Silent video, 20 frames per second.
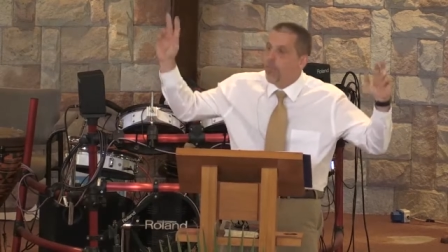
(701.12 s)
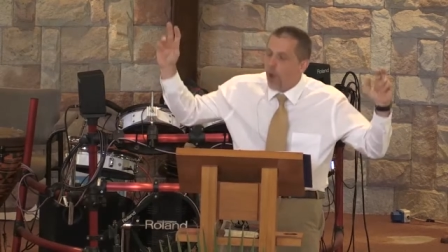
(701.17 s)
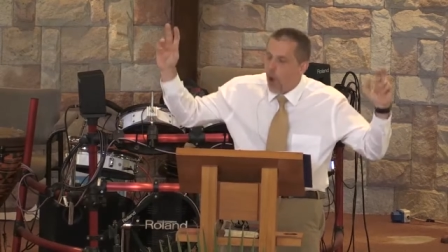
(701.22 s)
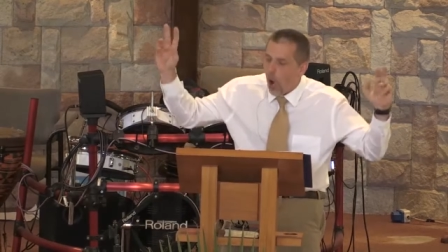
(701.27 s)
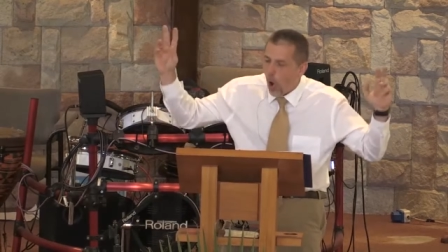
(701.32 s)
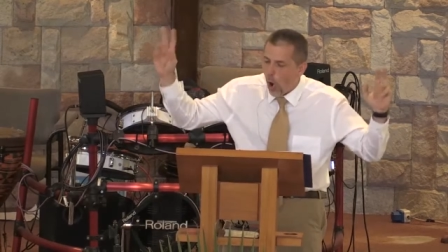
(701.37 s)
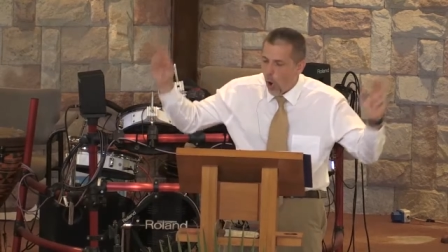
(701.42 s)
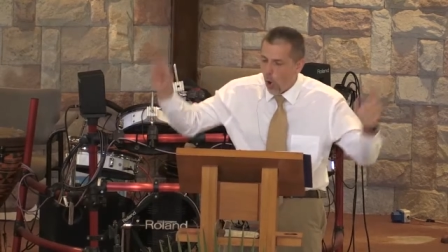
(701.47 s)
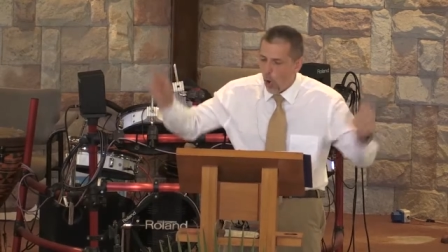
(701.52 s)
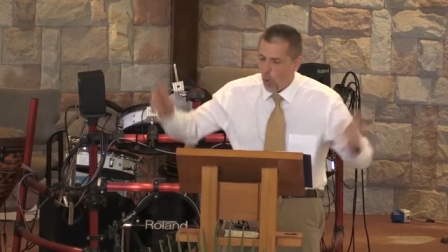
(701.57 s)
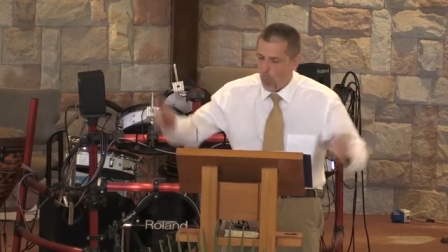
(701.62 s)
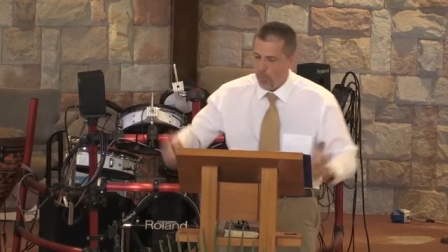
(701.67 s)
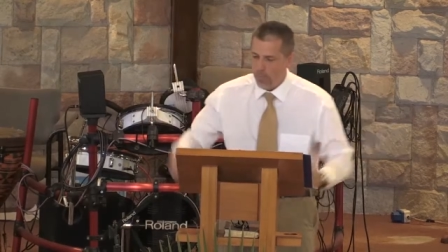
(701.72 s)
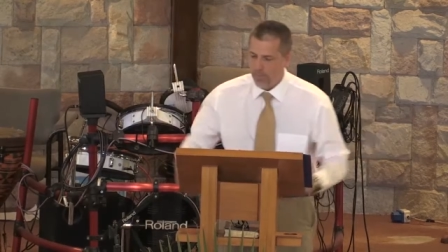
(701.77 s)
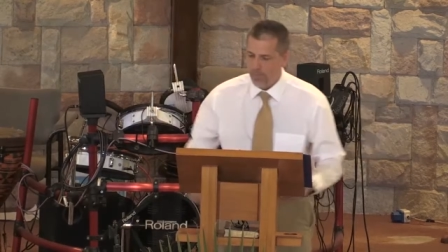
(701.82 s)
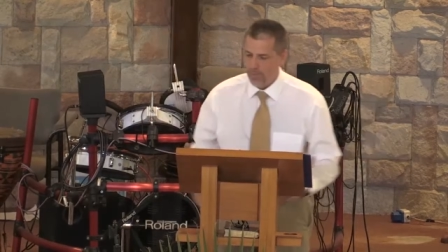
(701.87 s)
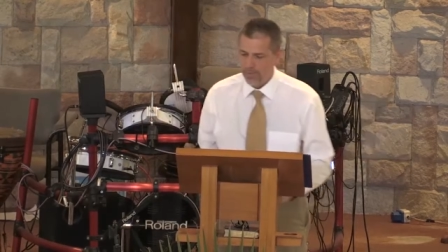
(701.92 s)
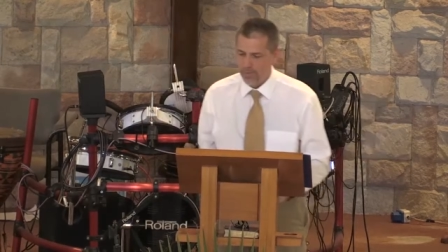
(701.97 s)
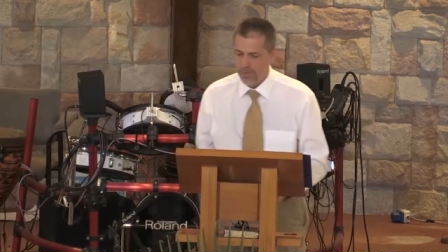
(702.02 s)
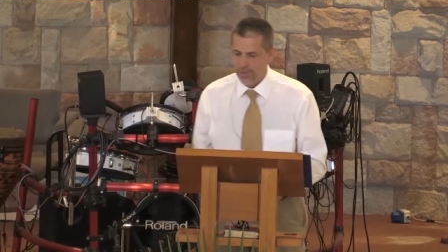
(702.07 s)
of
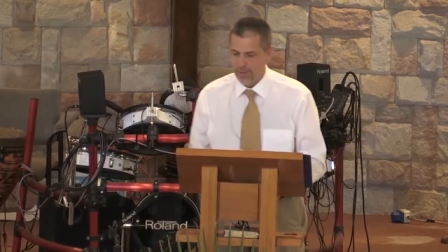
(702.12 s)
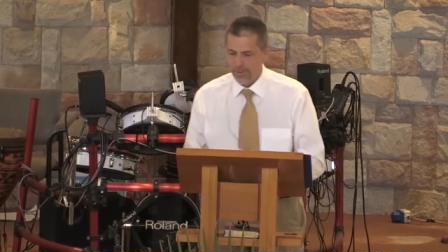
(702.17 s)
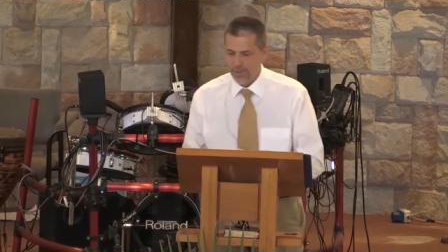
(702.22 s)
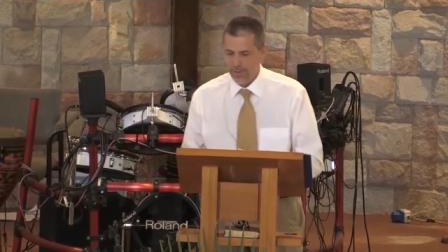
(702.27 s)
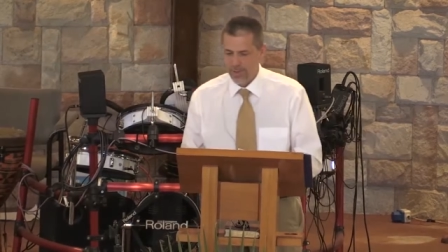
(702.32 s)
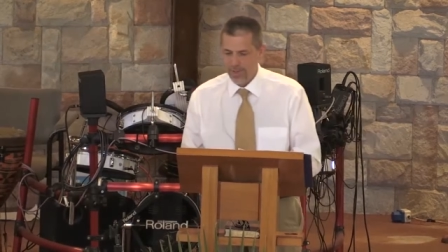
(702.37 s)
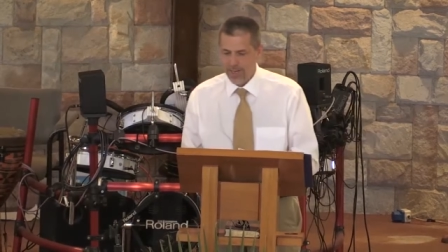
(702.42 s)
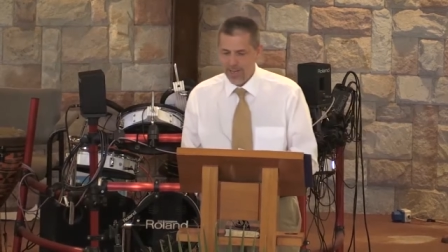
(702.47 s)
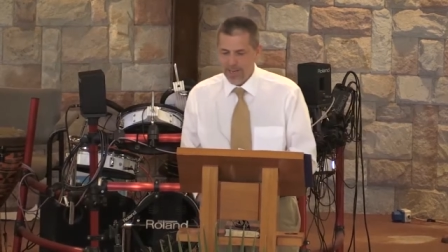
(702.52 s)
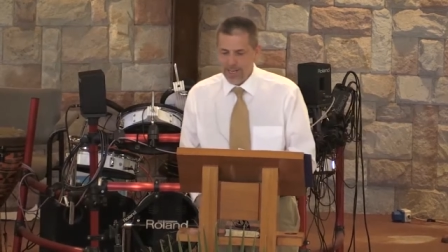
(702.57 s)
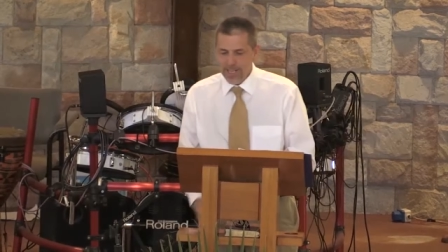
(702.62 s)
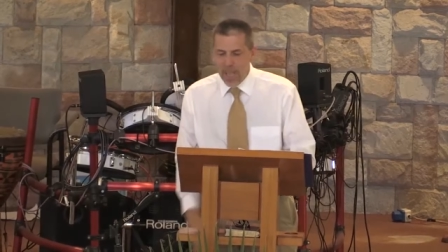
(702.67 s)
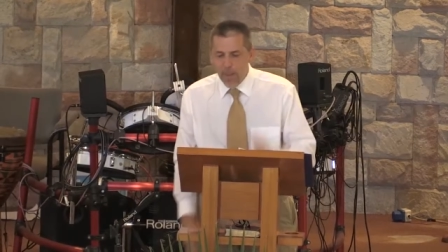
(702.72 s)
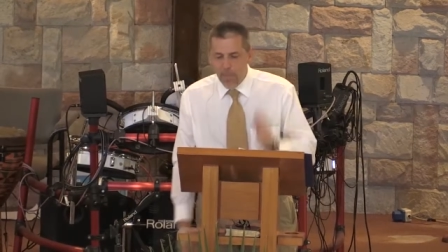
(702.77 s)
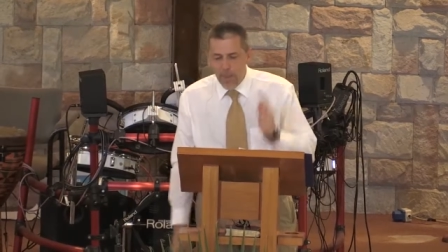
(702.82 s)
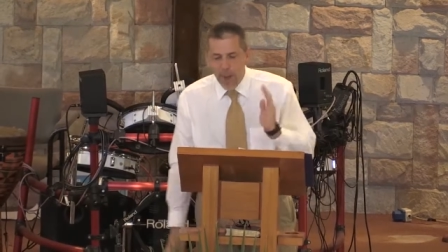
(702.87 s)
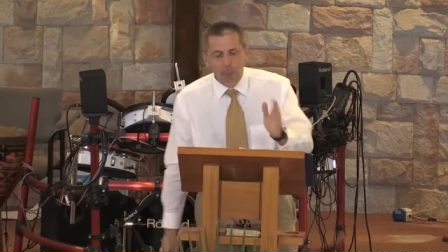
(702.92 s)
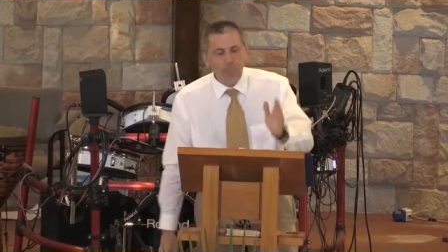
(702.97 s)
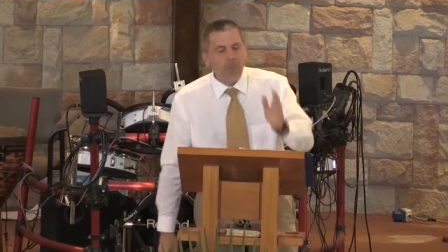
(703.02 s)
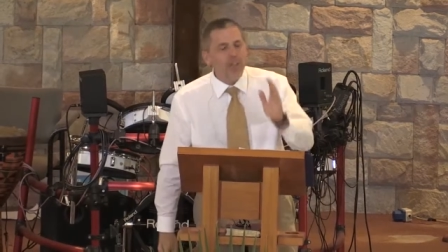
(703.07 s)
home. They
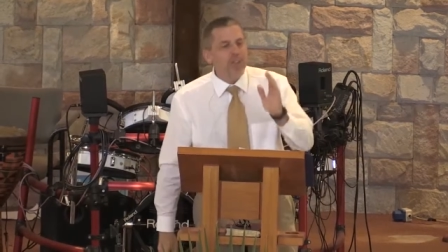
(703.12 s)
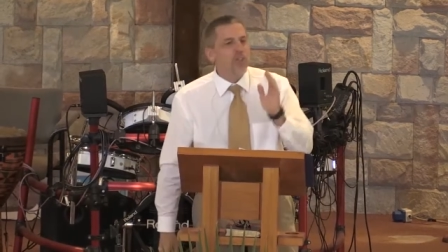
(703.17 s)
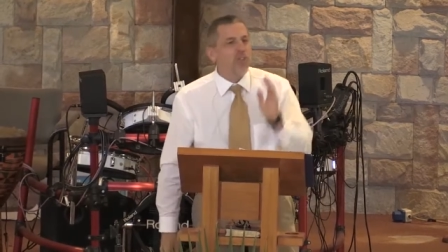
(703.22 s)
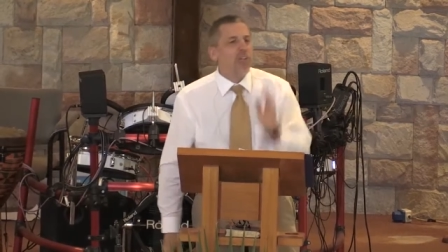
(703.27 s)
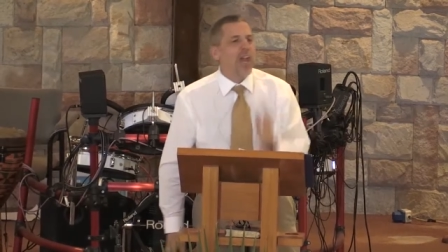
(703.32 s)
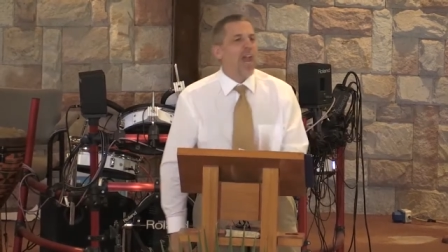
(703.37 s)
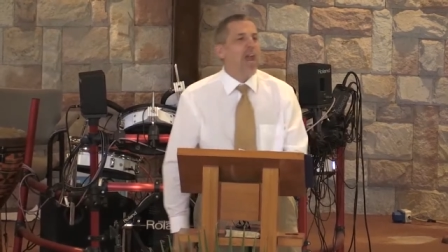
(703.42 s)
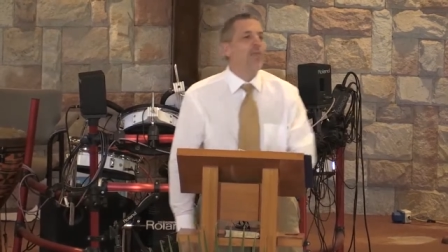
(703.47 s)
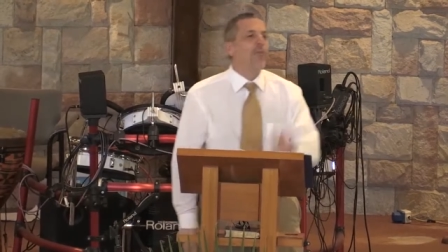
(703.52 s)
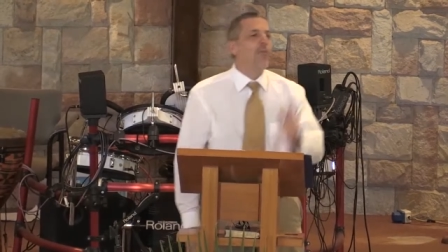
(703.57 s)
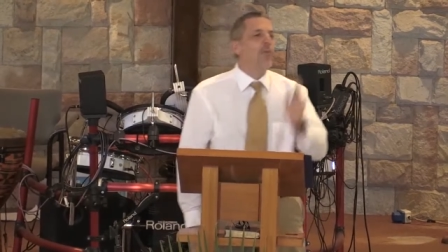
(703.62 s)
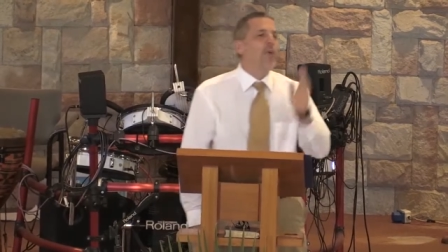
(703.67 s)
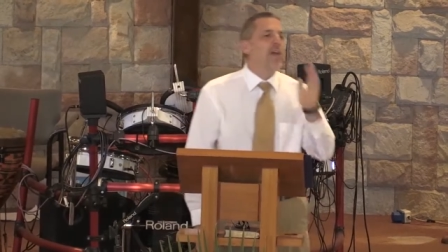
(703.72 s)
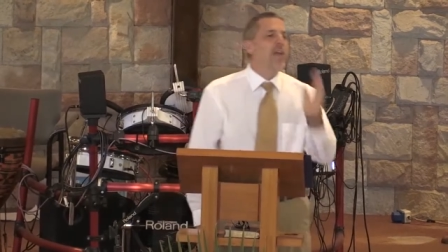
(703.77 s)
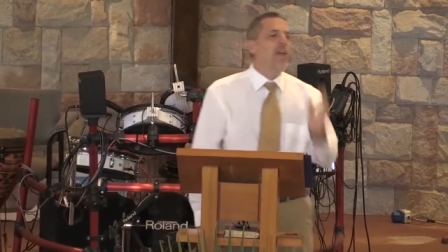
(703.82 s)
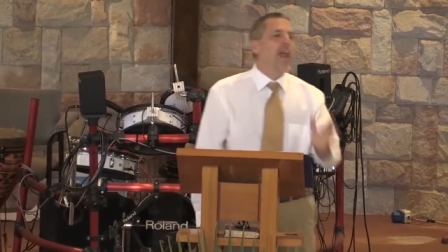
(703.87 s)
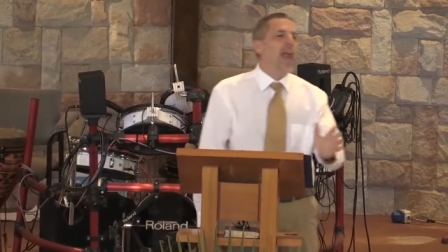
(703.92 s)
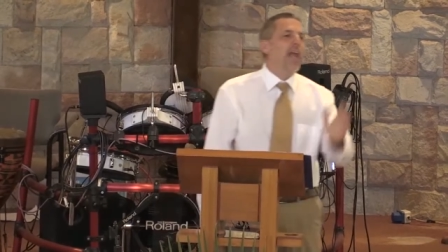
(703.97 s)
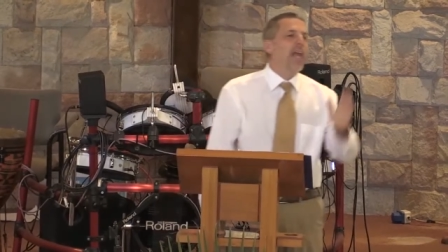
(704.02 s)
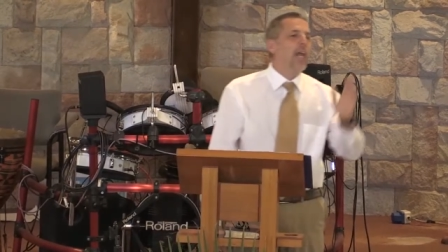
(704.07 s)
published
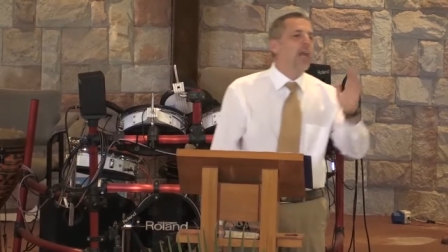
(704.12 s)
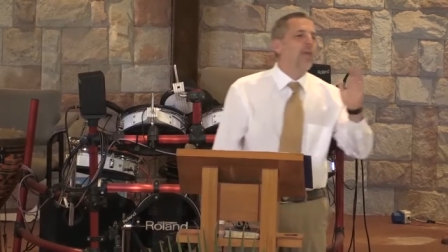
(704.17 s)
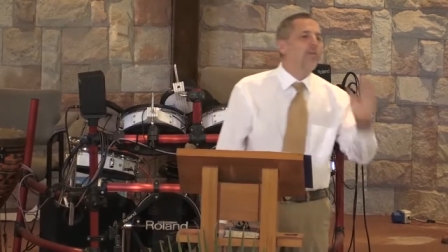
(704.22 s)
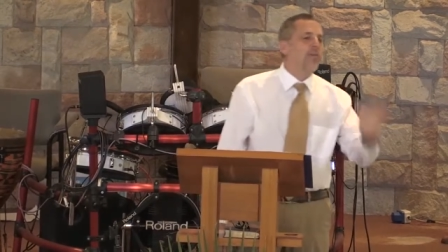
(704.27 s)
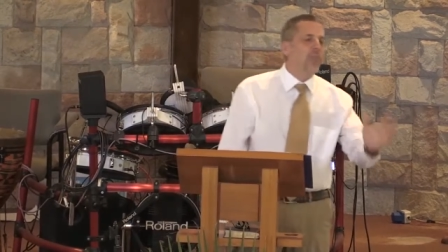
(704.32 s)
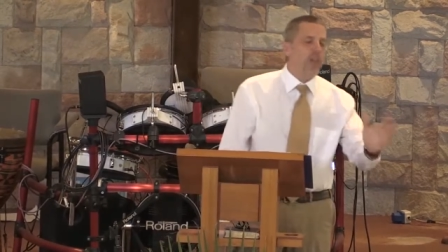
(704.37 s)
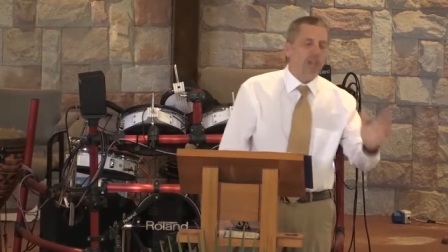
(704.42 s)
every negative